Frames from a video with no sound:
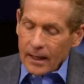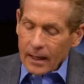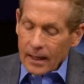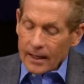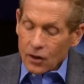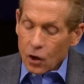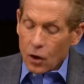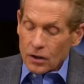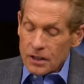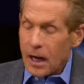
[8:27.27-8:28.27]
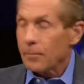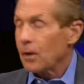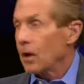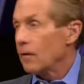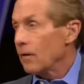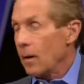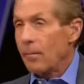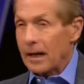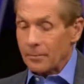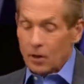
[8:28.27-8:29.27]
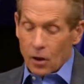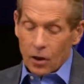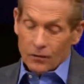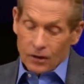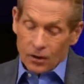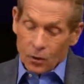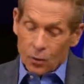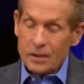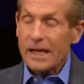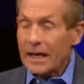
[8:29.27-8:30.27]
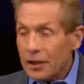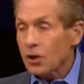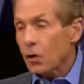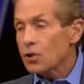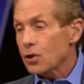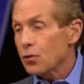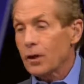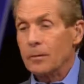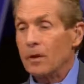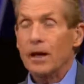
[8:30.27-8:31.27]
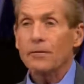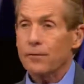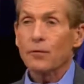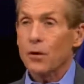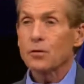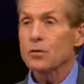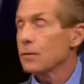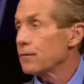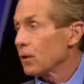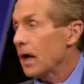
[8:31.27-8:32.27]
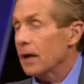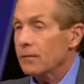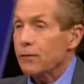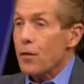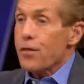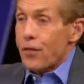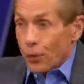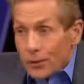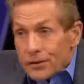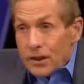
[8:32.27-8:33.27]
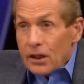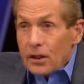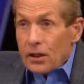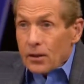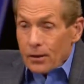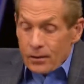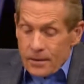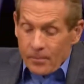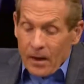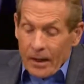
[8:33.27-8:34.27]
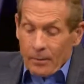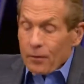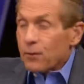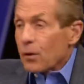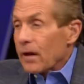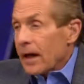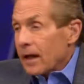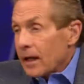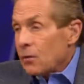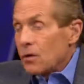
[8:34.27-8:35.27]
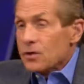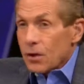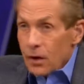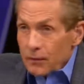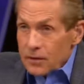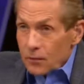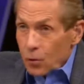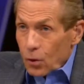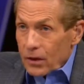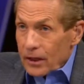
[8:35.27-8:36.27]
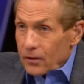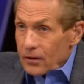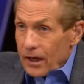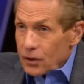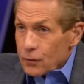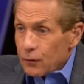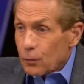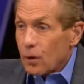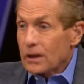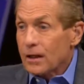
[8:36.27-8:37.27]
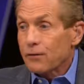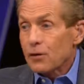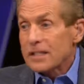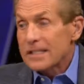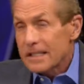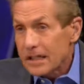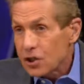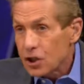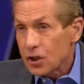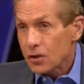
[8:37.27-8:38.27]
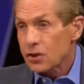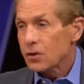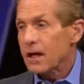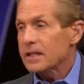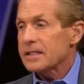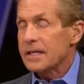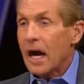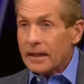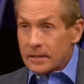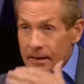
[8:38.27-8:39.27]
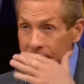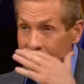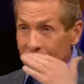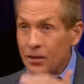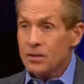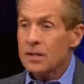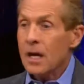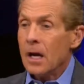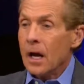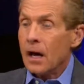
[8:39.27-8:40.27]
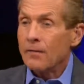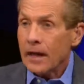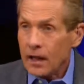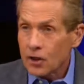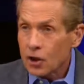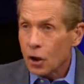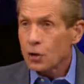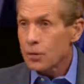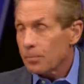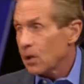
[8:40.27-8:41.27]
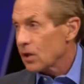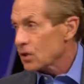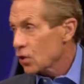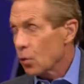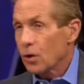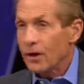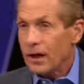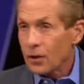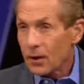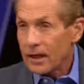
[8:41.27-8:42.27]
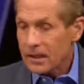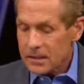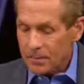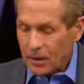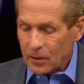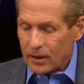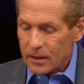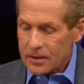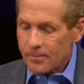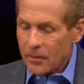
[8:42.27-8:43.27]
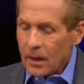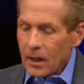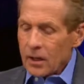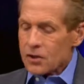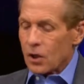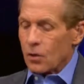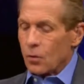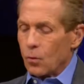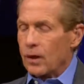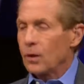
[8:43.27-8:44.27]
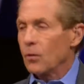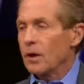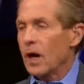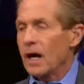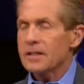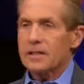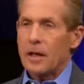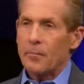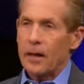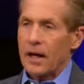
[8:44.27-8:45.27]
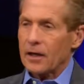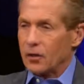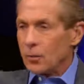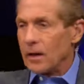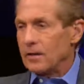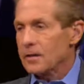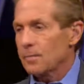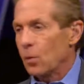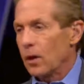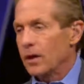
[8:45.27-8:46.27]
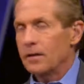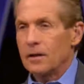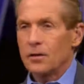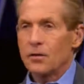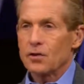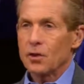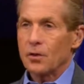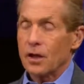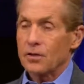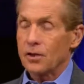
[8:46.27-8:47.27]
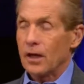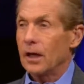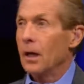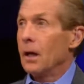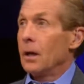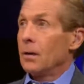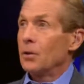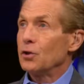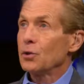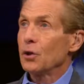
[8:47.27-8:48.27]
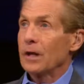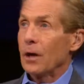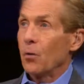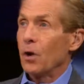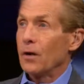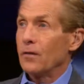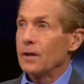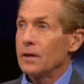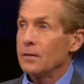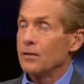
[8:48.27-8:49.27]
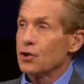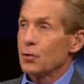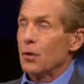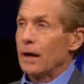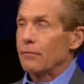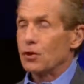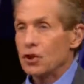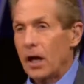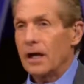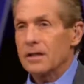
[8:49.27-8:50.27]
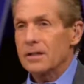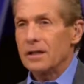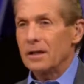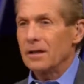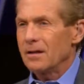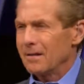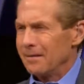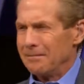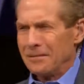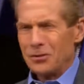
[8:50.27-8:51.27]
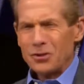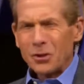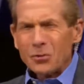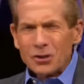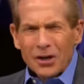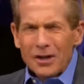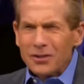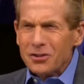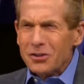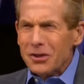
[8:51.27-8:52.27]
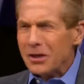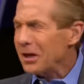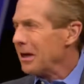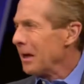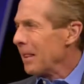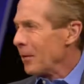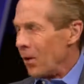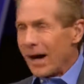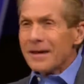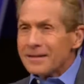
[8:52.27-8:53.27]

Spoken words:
added on top of a Mike McCarthy, who was head coach in Green Bay, for those who've forgotten, for 13 years. And before that, he was an offensive coordinator in the National Football League for 6 years. So that's 19 years of head coach plus coordinator experience. So when I step back, and you made this point at the end of the show yesterday, when you look at what the division rival Giants did, Joe Judge? What?